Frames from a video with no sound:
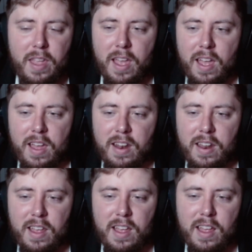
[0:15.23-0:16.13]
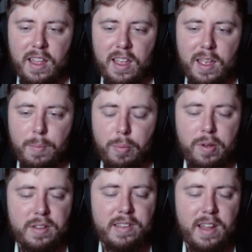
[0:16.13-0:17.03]
And it
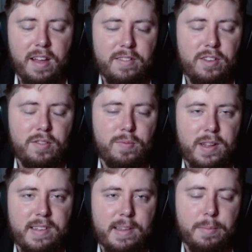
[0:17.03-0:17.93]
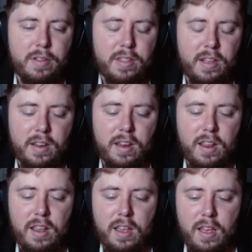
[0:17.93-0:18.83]
boils down to one simple thing
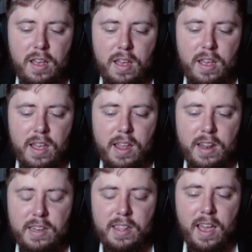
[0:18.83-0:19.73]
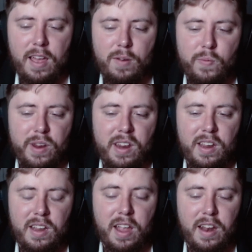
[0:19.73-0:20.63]
it is that
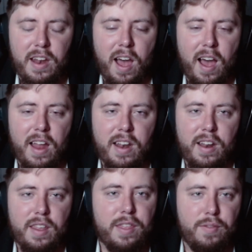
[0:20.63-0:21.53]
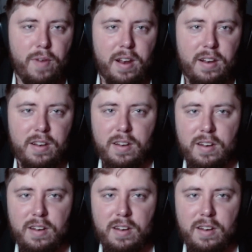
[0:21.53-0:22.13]
we cannot threaten